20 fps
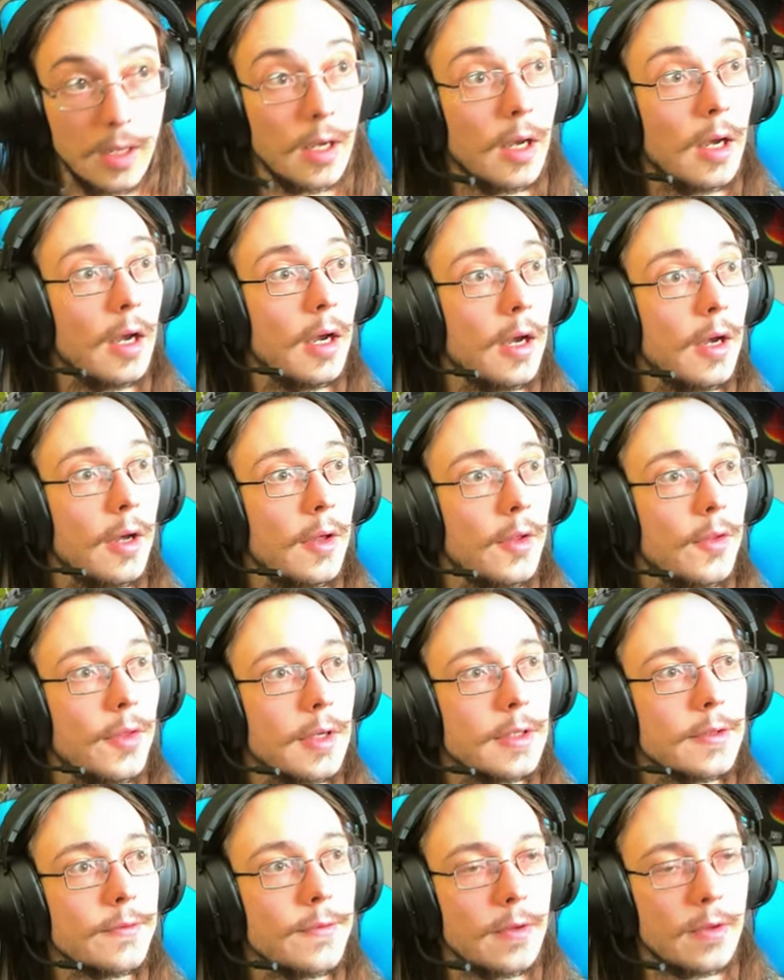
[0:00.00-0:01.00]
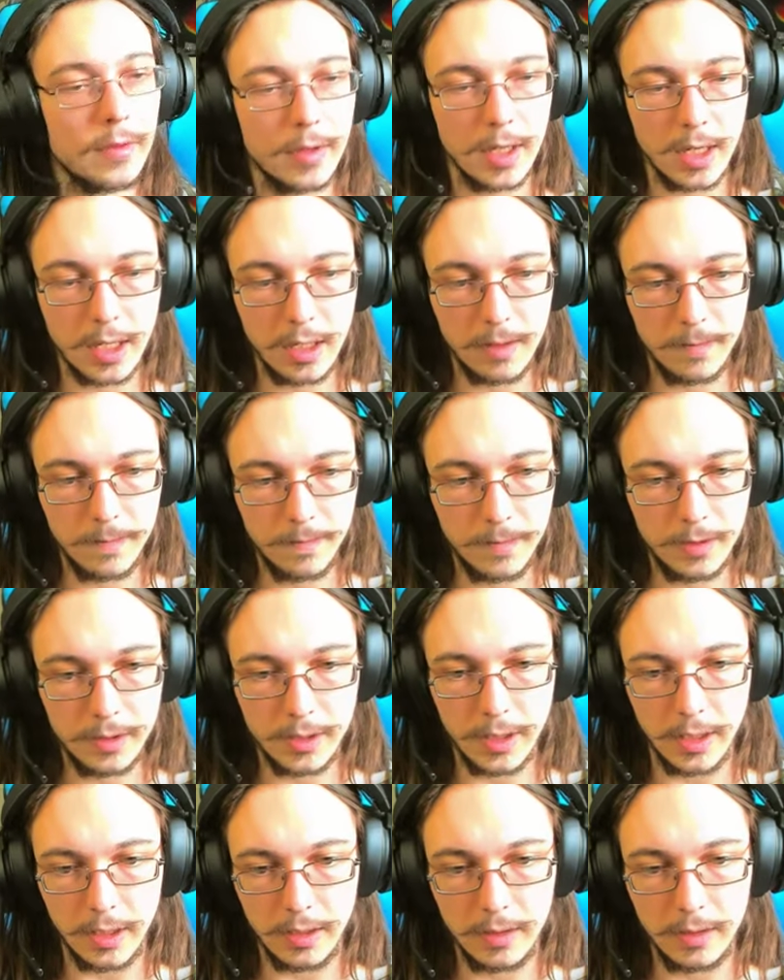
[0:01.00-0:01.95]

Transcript: Uh, thanks for following, Eggy. Appreciate